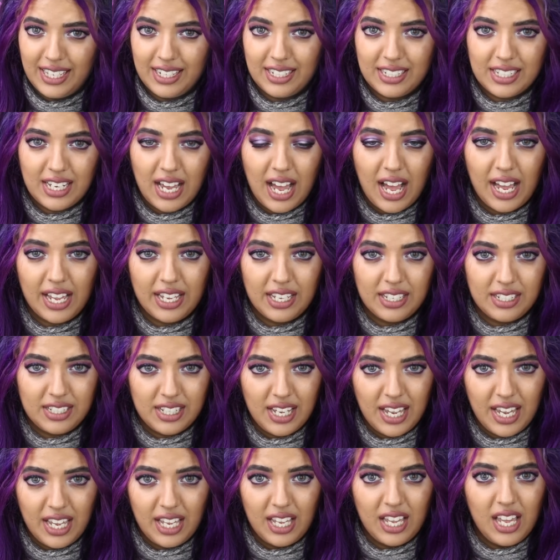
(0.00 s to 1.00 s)
the entire
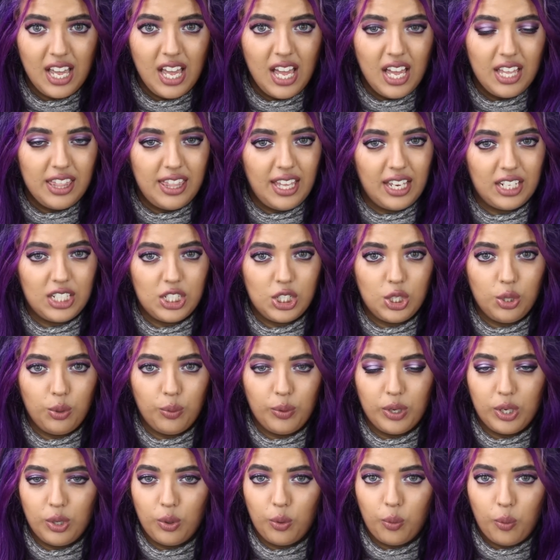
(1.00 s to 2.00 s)
day, that she
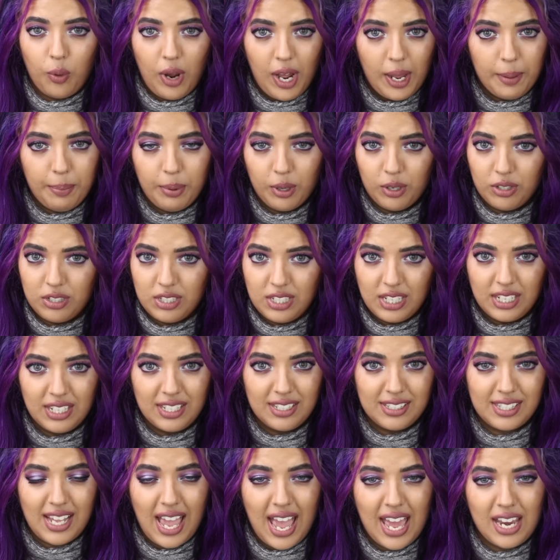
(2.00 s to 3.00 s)
would wipe her
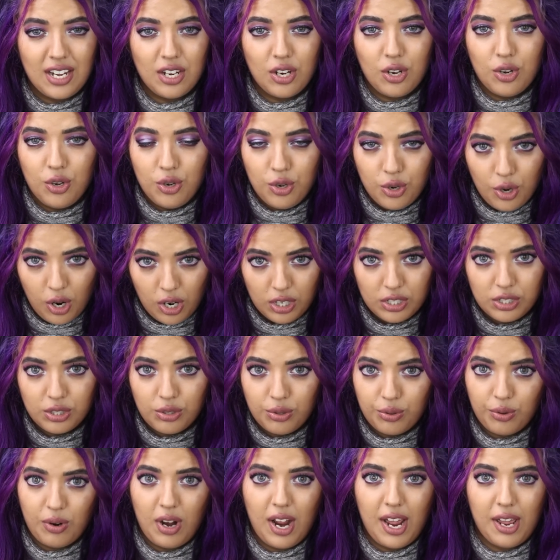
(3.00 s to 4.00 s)
tears and
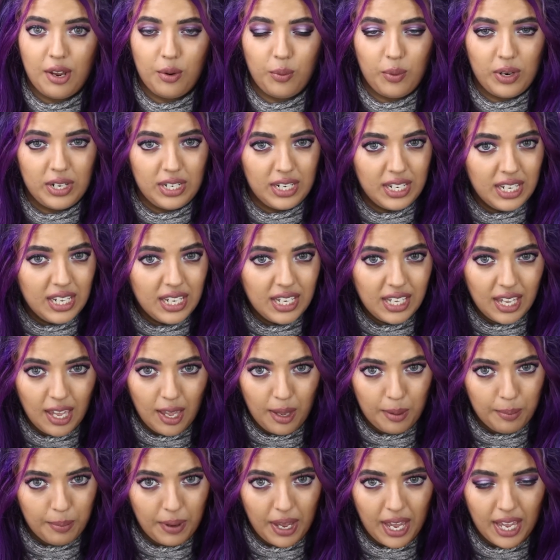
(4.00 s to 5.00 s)
not cry when he
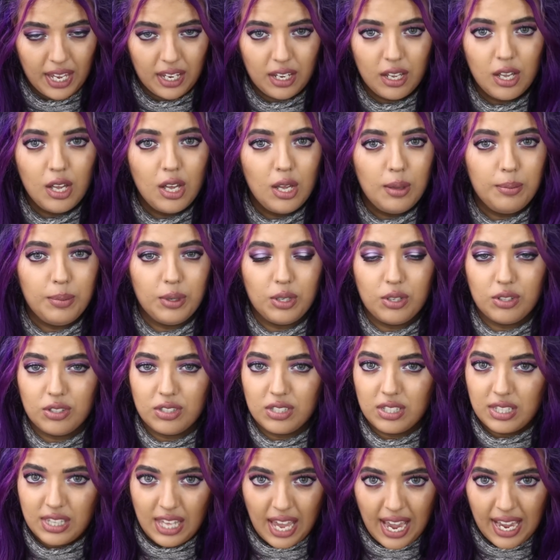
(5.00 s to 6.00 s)
came back,
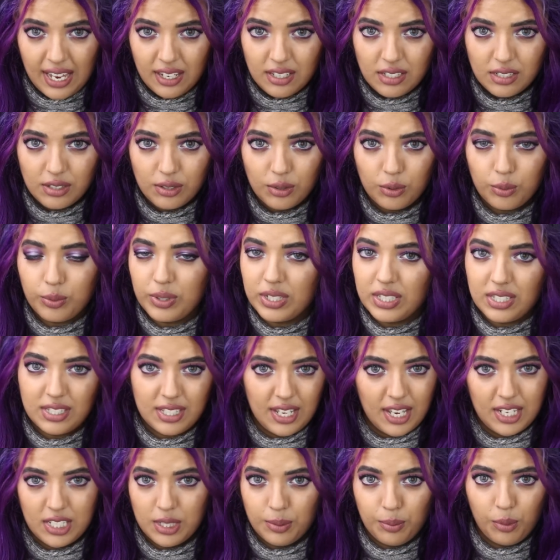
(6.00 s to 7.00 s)
because that would
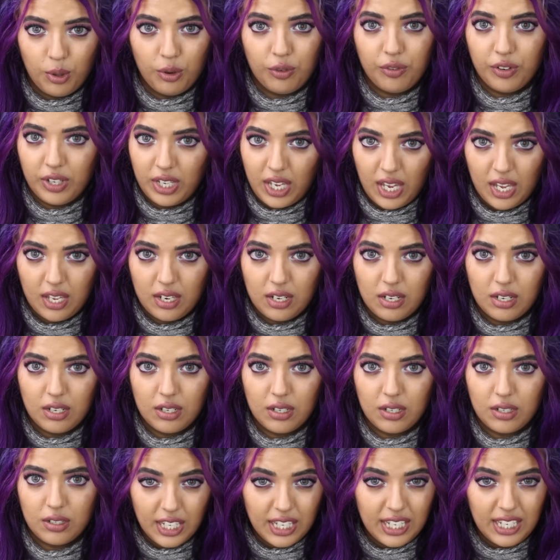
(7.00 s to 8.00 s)
set him off again.
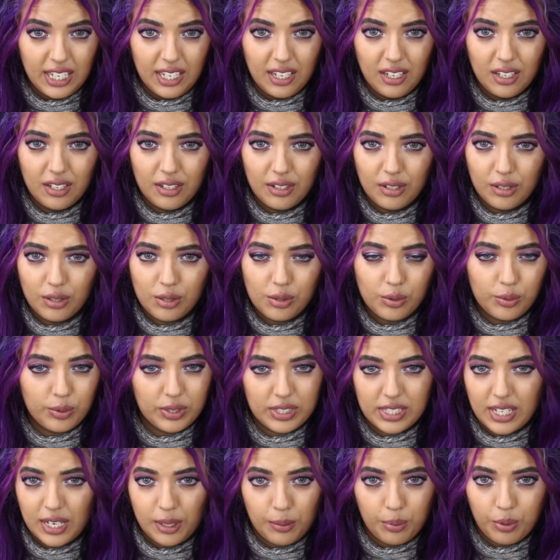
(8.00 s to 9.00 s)
He
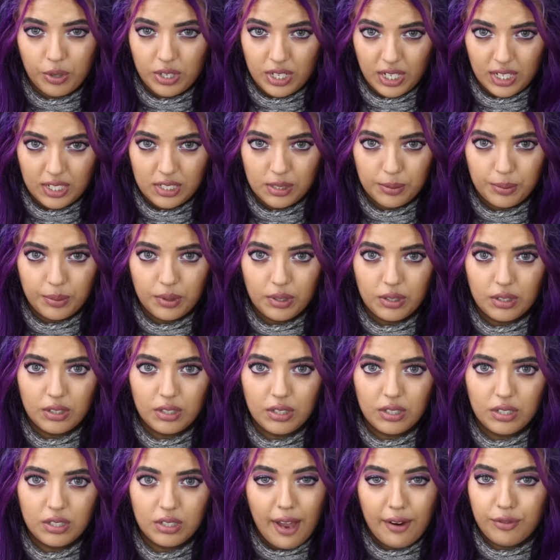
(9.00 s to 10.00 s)
was unpredictable.
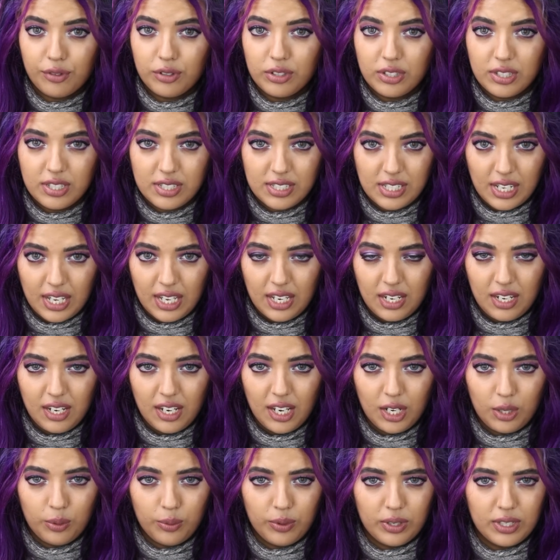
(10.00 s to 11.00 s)
Avril
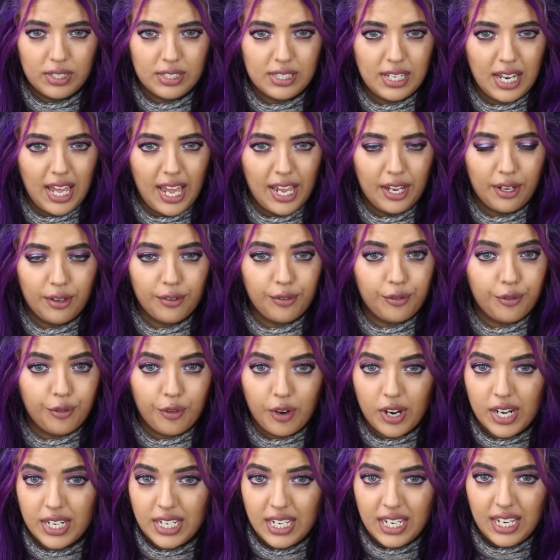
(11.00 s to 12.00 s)
said it was like
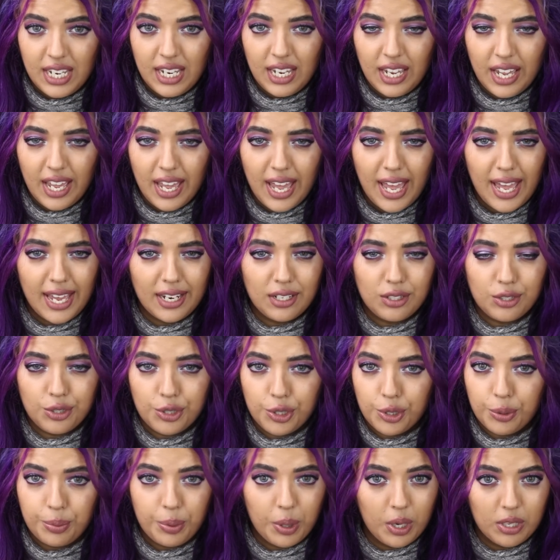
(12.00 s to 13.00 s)
Freddie had
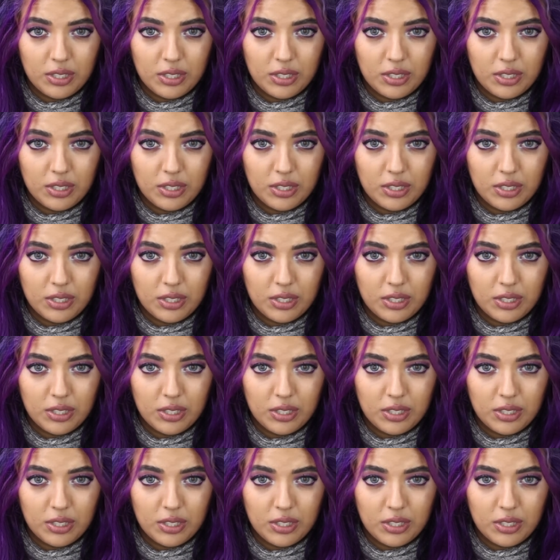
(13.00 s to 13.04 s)
two